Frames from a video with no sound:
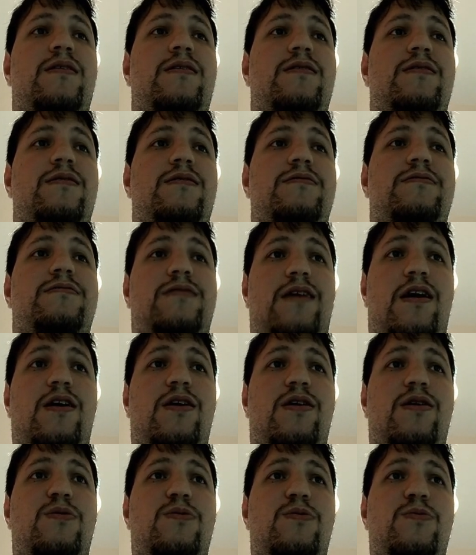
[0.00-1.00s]

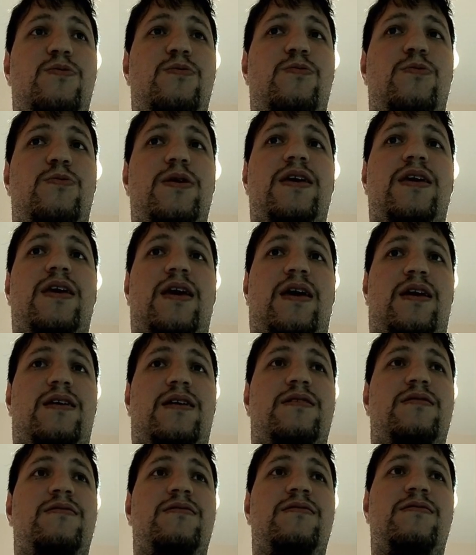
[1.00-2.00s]
So we
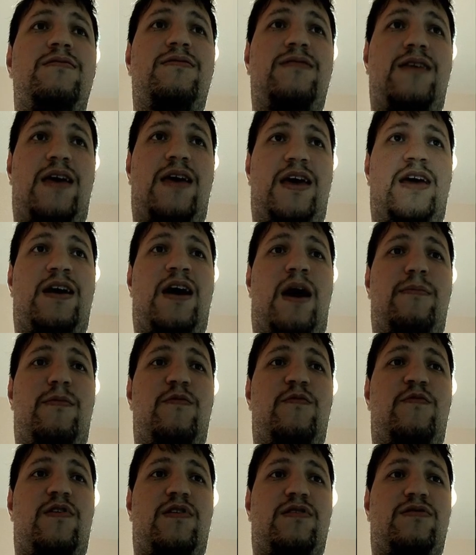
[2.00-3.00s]
can take common
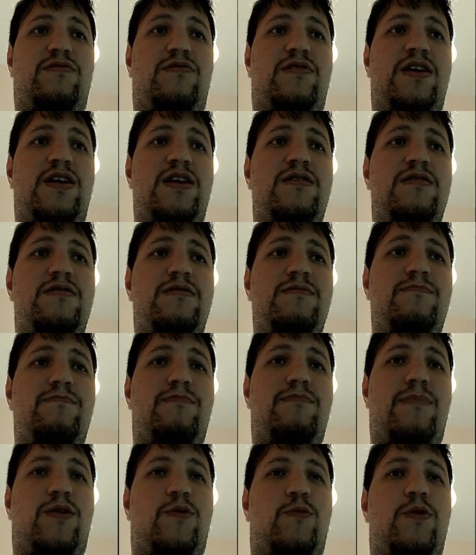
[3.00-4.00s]
factor here,
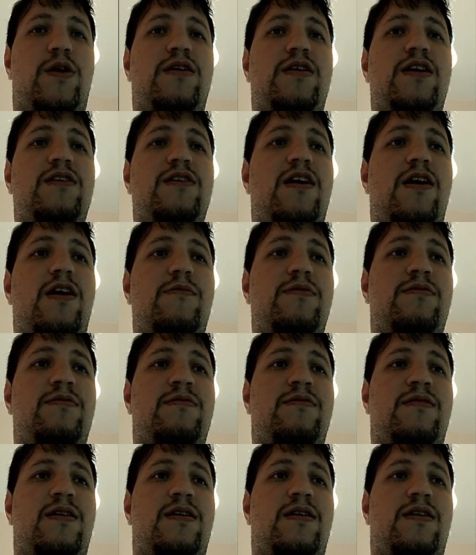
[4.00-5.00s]
but we are not going to
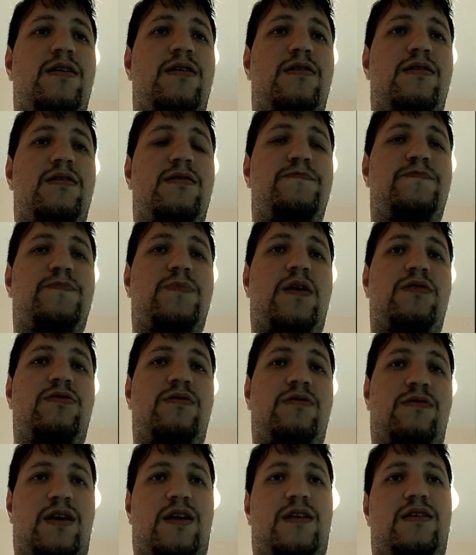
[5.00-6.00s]
take
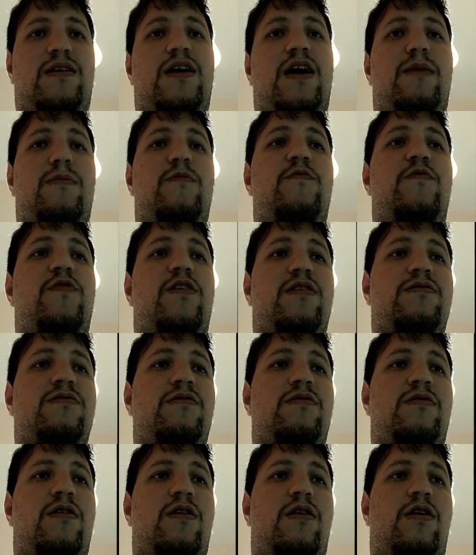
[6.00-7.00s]
the common
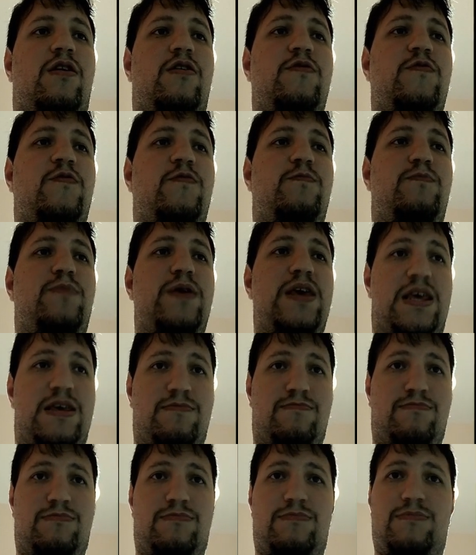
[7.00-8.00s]
factor of P.
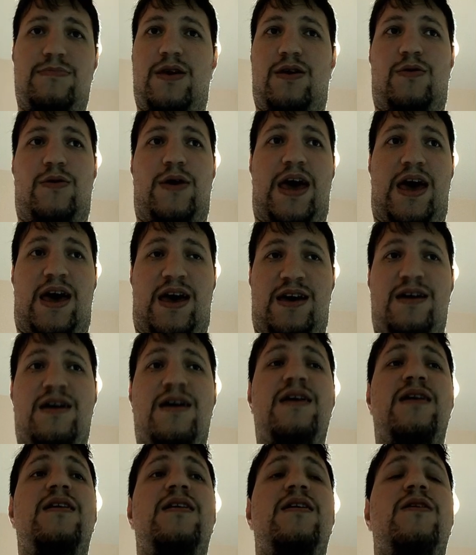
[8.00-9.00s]
Okay?
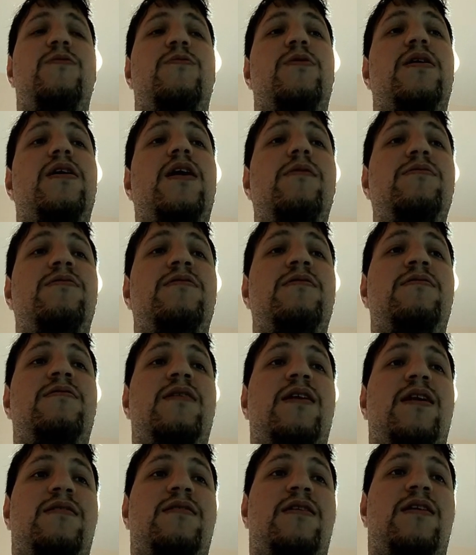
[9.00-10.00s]
We're going to
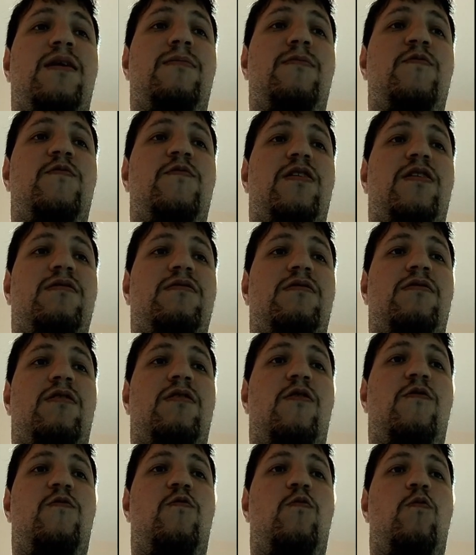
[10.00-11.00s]
take the common factor
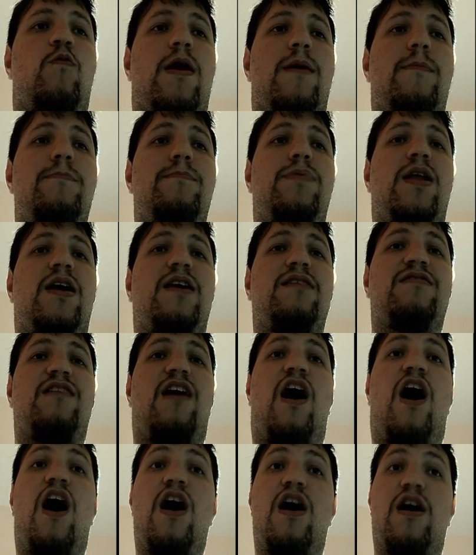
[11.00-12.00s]
of 1 plus
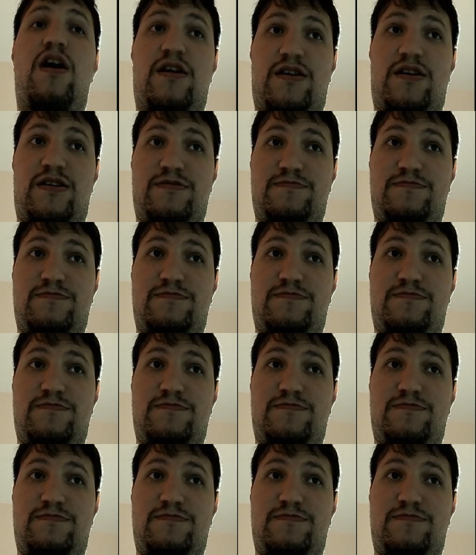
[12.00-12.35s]
R.